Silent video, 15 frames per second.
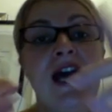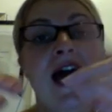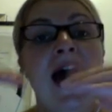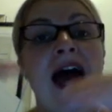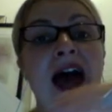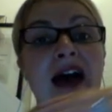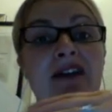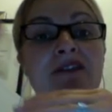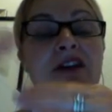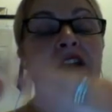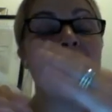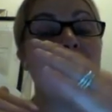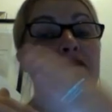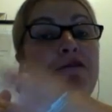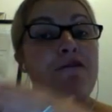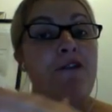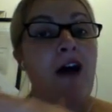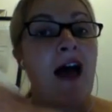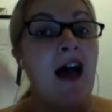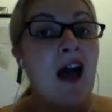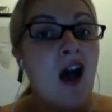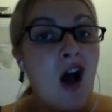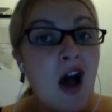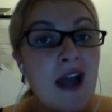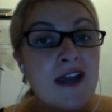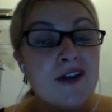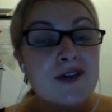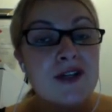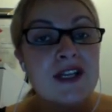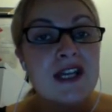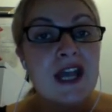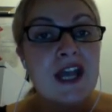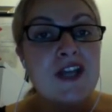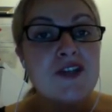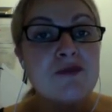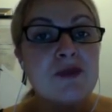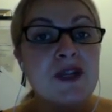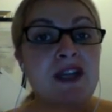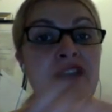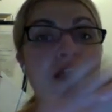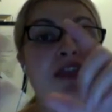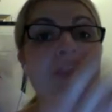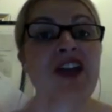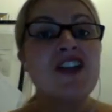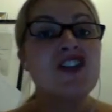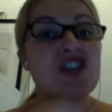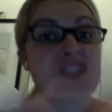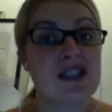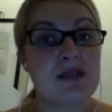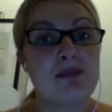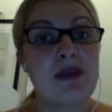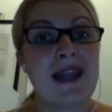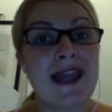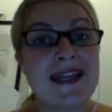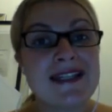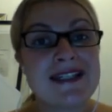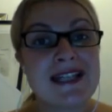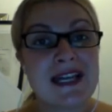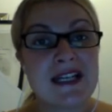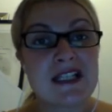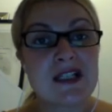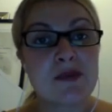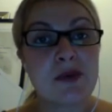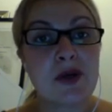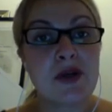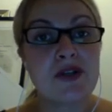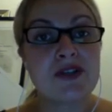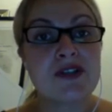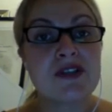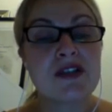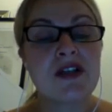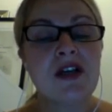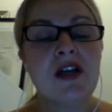have a far higher engagement than just a plain text post.